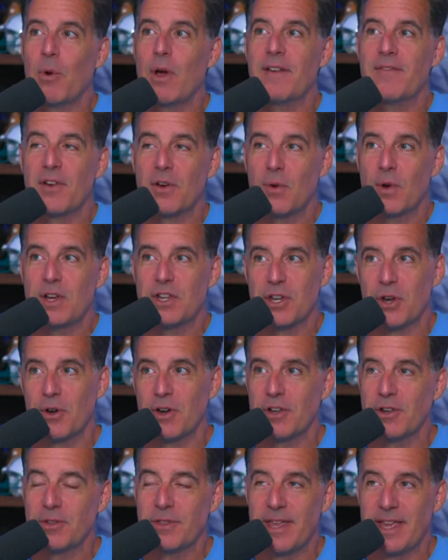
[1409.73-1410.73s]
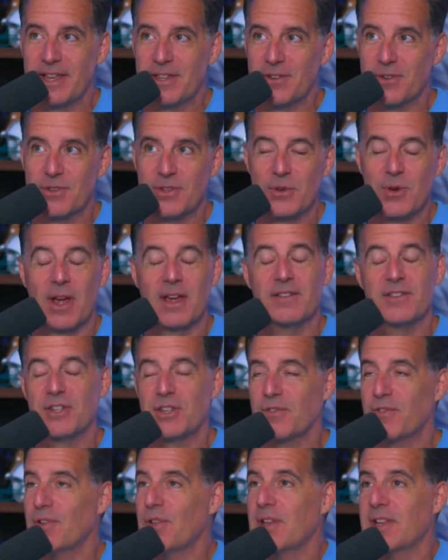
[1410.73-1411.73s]
a question I already knew the answer to, I just
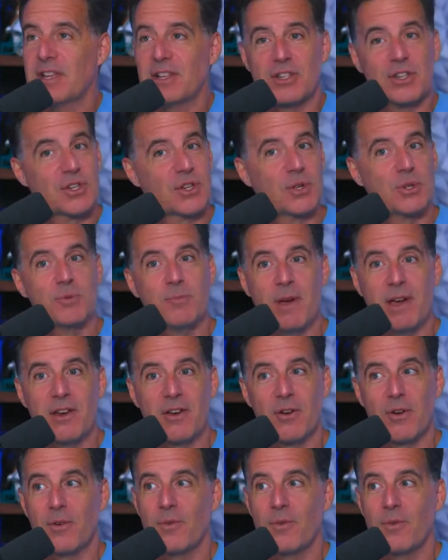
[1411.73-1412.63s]
feel like it just goes better.